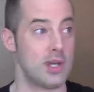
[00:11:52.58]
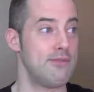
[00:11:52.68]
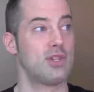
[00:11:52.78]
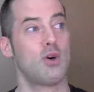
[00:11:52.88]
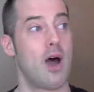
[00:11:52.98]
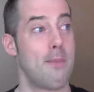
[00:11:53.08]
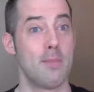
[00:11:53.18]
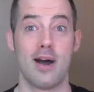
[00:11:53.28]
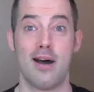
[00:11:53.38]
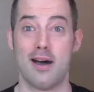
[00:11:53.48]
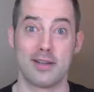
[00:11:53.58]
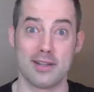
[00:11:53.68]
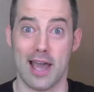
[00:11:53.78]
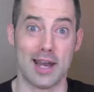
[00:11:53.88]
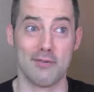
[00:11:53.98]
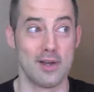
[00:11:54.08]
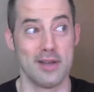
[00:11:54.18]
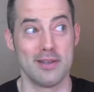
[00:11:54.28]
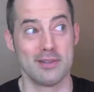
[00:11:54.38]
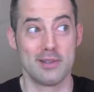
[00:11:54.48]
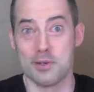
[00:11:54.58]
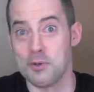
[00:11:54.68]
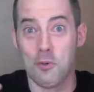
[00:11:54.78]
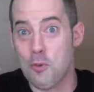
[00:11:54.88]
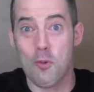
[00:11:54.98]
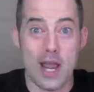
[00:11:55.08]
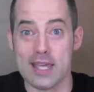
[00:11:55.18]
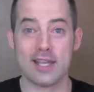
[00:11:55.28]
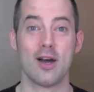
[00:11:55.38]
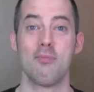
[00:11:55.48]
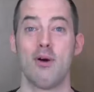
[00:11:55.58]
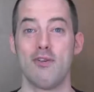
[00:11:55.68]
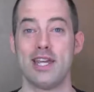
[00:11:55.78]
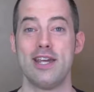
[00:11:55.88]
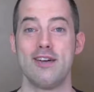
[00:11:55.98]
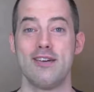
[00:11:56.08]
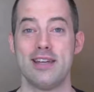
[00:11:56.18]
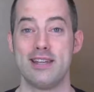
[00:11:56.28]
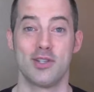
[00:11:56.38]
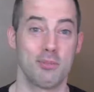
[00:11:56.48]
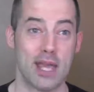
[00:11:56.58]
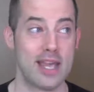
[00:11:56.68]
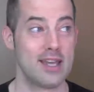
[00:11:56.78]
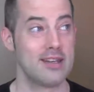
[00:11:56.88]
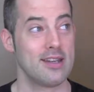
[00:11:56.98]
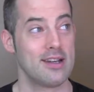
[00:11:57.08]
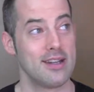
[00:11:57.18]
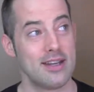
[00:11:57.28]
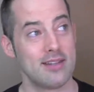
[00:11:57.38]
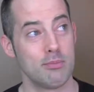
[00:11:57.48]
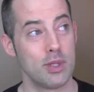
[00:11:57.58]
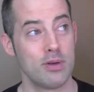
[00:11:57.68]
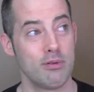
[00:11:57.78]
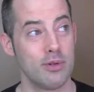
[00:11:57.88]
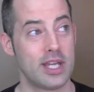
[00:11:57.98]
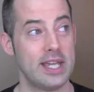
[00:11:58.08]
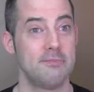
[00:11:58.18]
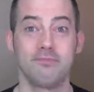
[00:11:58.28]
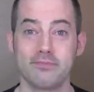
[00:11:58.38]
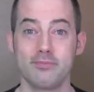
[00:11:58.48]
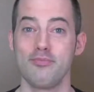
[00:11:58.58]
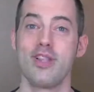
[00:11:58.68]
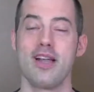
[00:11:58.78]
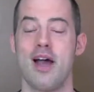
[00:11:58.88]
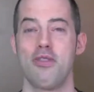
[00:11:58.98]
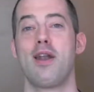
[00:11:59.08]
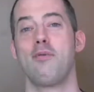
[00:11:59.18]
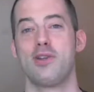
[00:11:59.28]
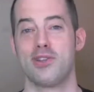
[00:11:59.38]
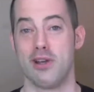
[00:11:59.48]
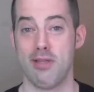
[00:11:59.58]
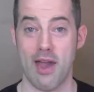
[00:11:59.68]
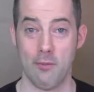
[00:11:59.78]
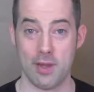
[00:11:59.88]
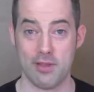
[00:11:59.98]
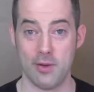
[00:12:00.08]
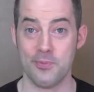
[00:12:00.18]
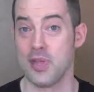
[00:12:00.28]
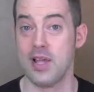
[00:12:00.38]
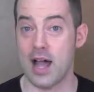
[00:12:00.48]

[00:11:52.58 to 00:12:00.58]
So even though I'm uh, uh, kind of still waking up over here in Japan, uh, and it's a beautiful day. I thought I would share that with you.